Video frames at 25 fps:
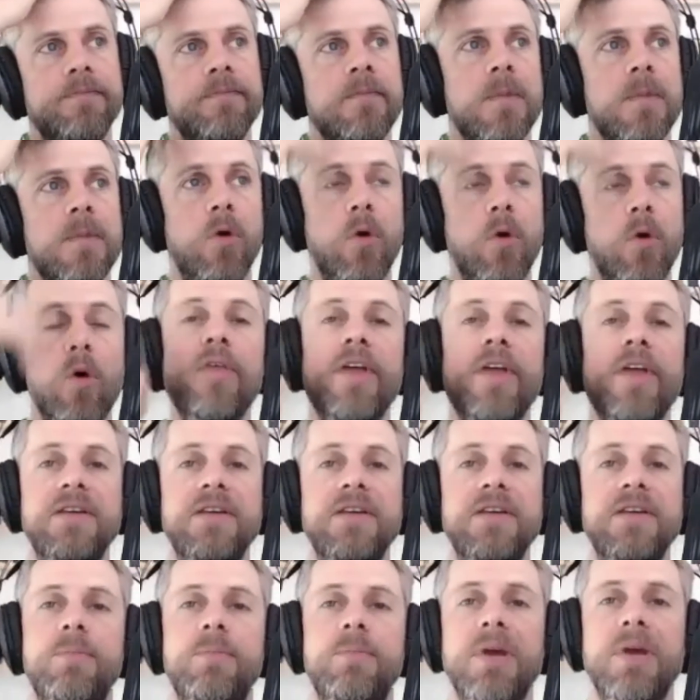or they
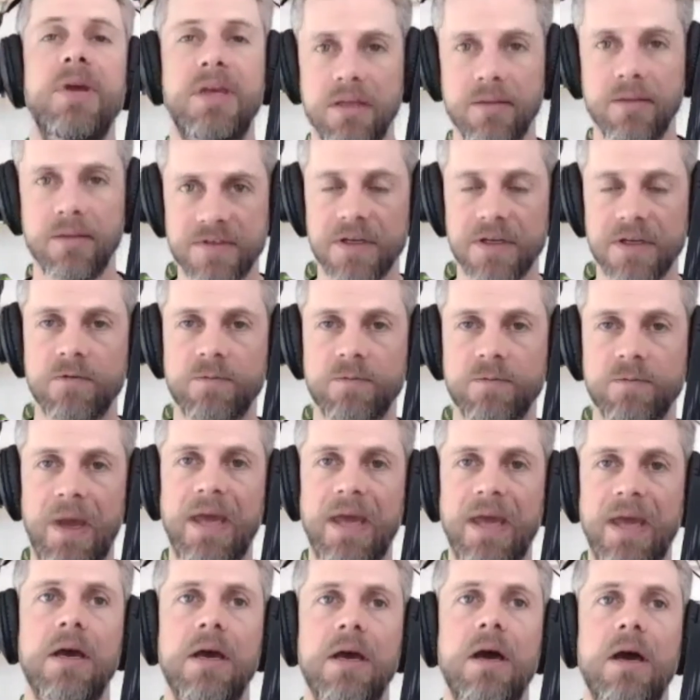keep picking themselves
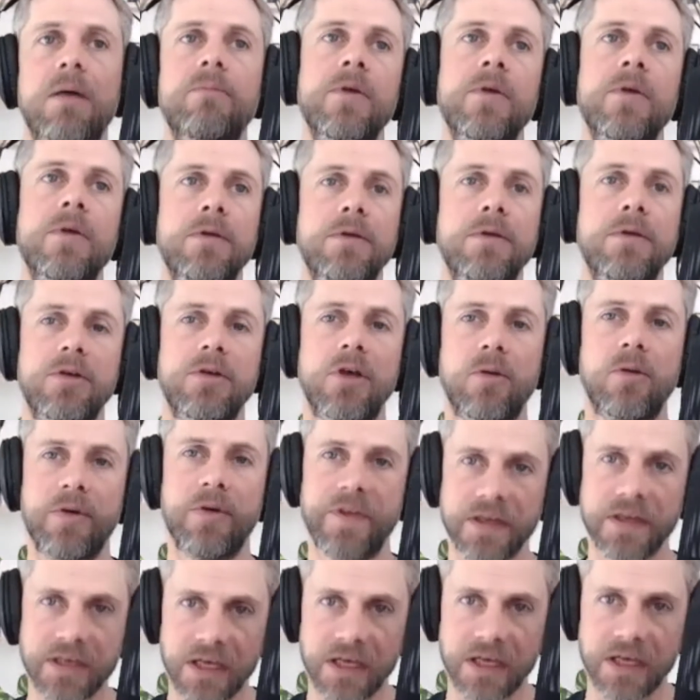back up, when
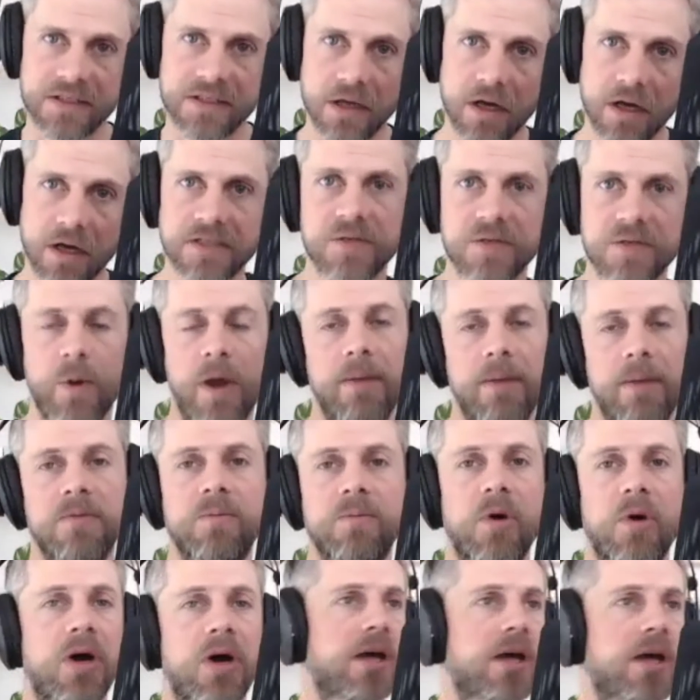they get sideswept
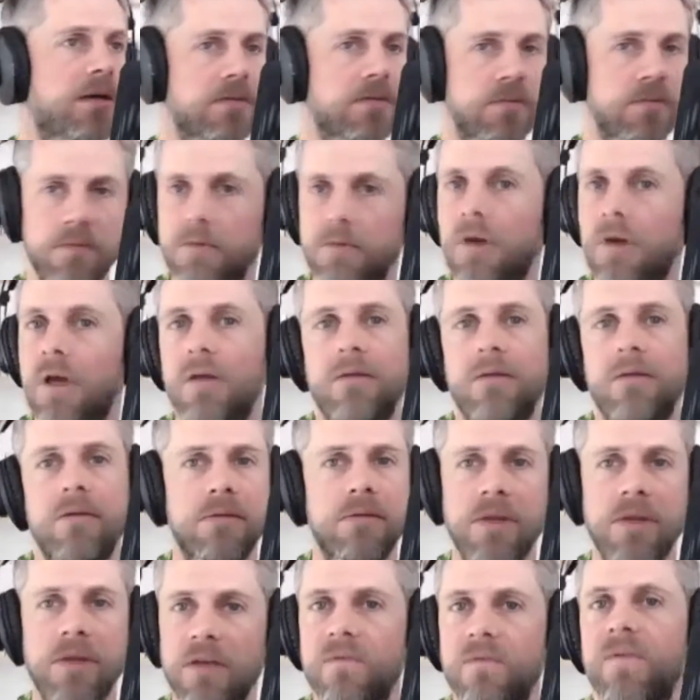by,
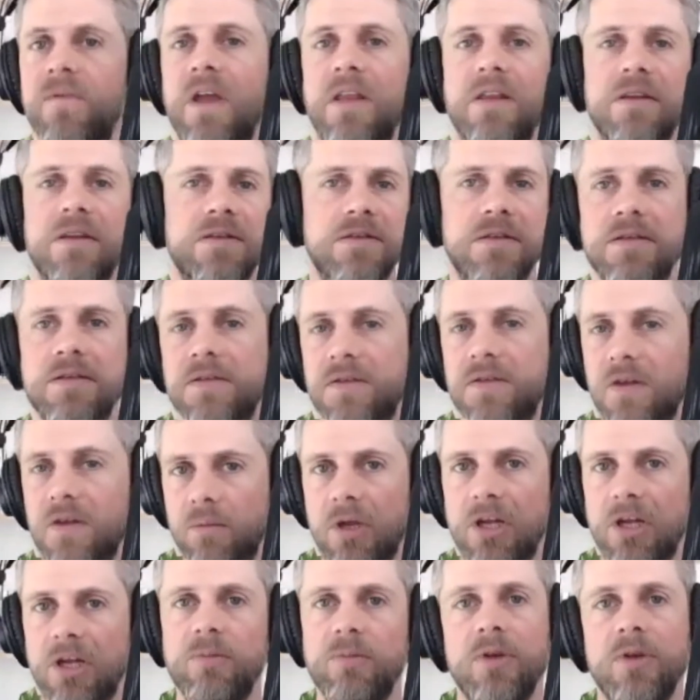the events that so
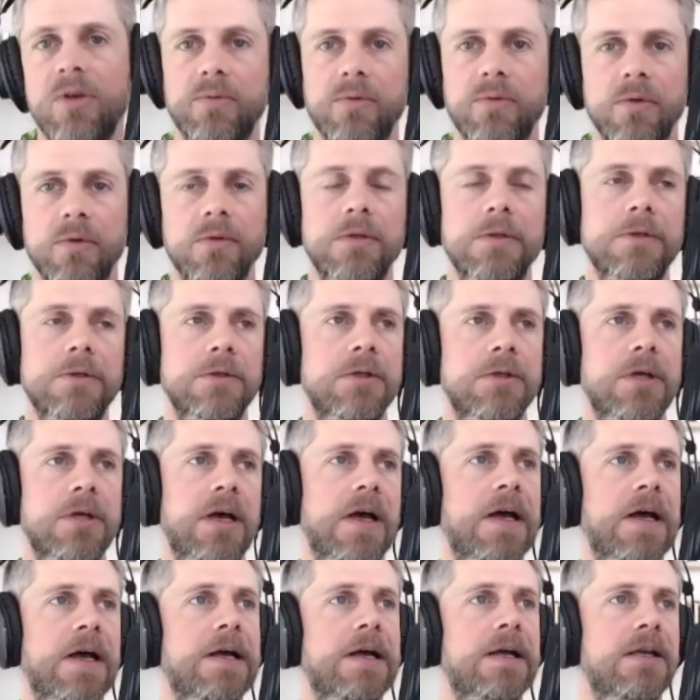many people,
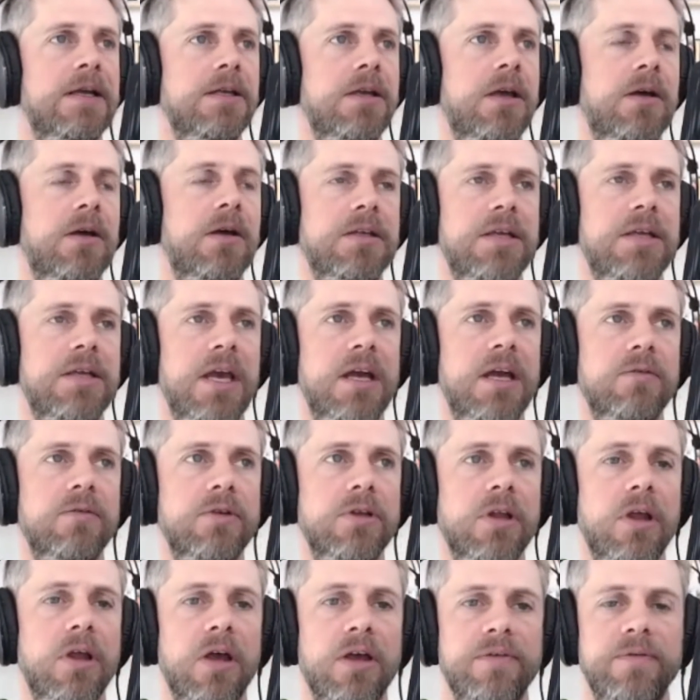encounter in
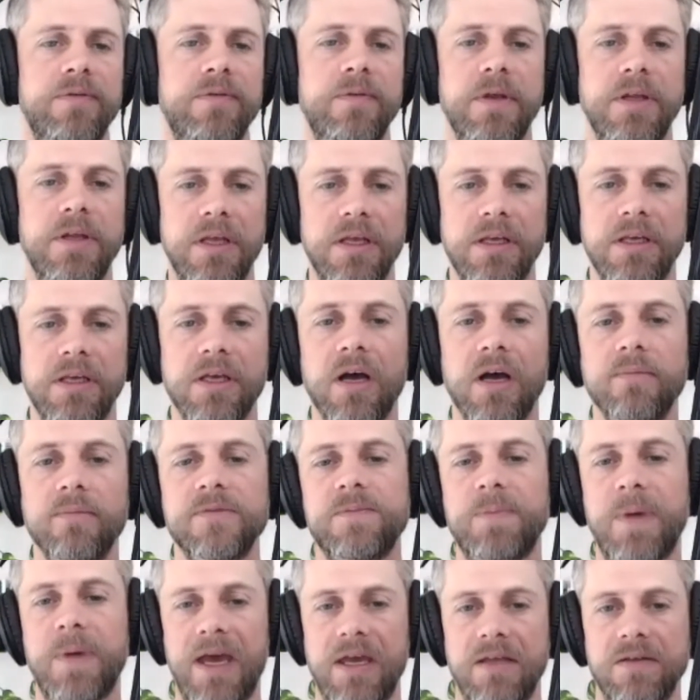life, and it comes
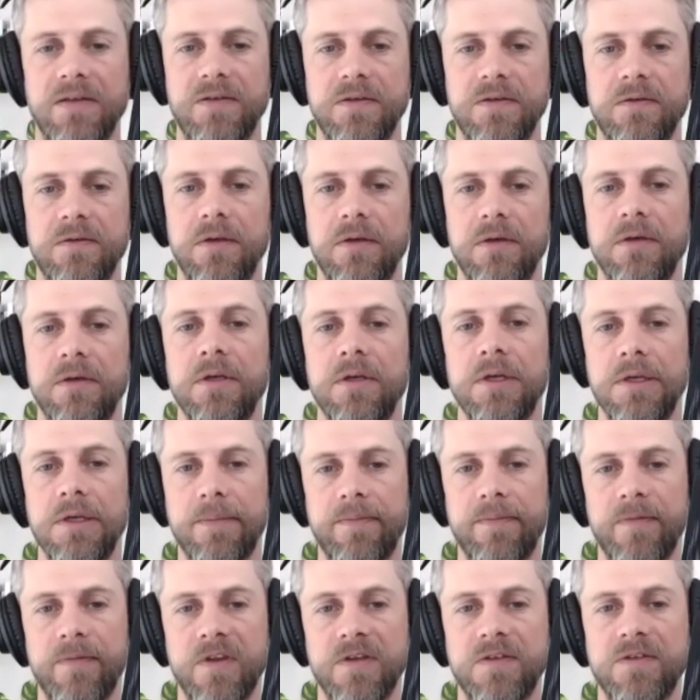back to the
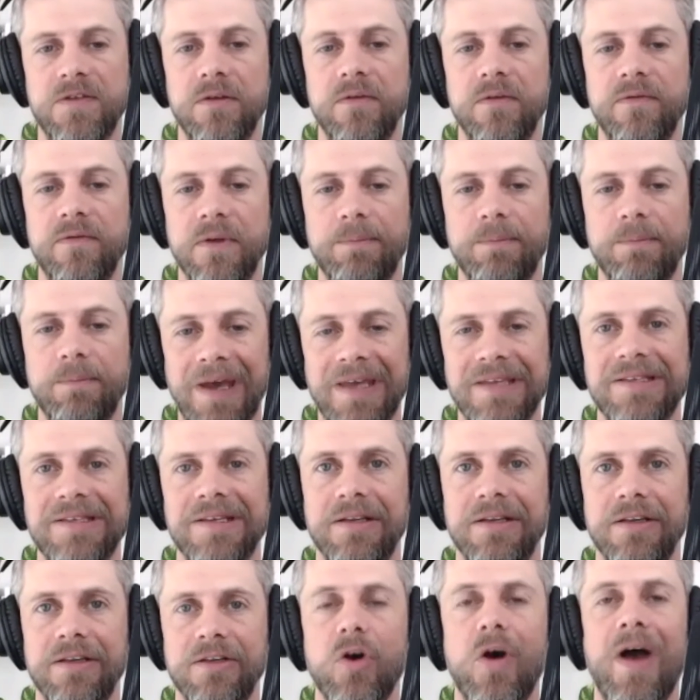sort of the
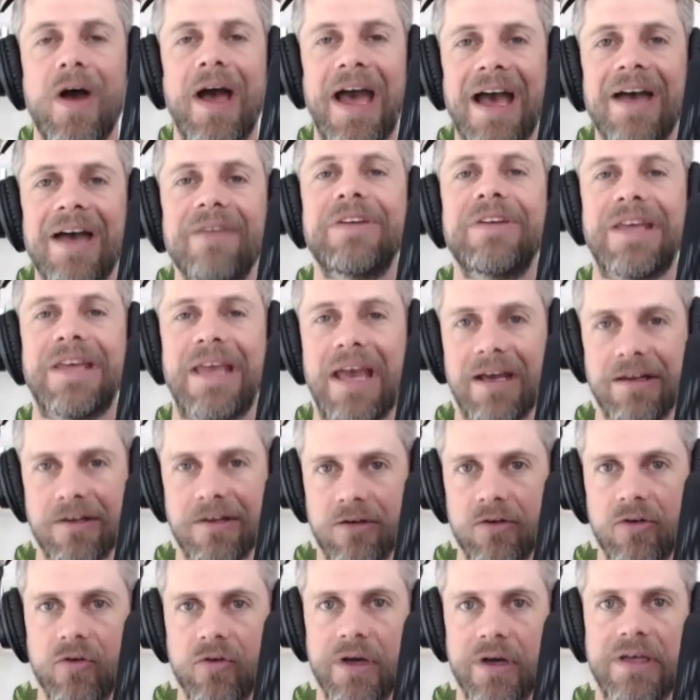basically not having had a
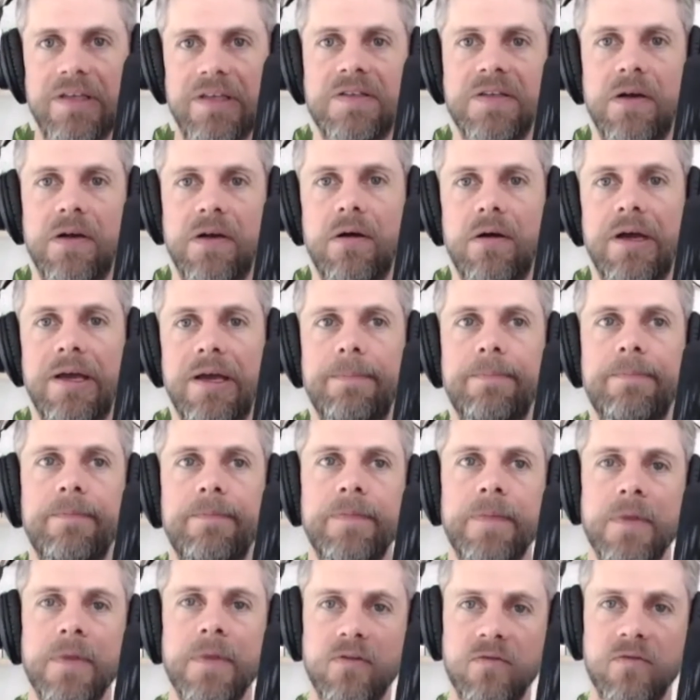great time
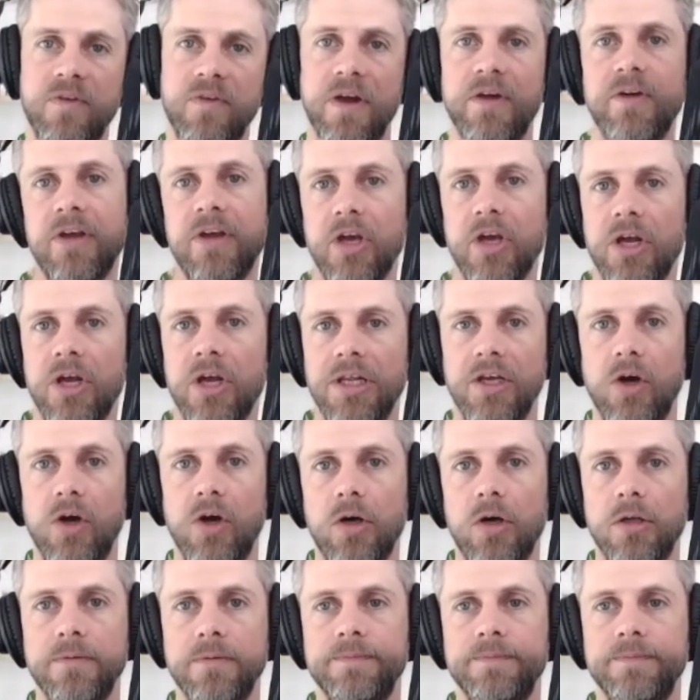very early on,